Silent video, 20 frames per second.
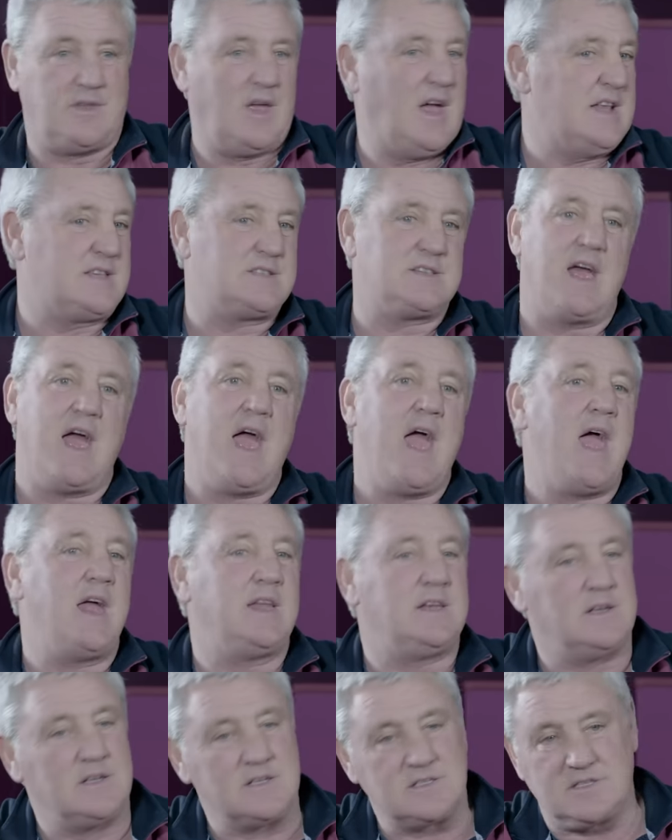it's
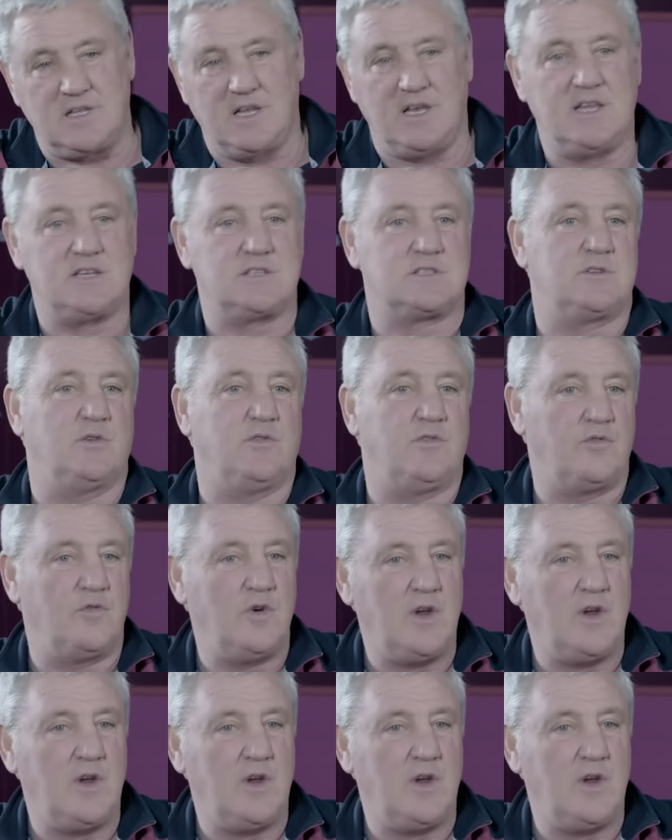endless the list of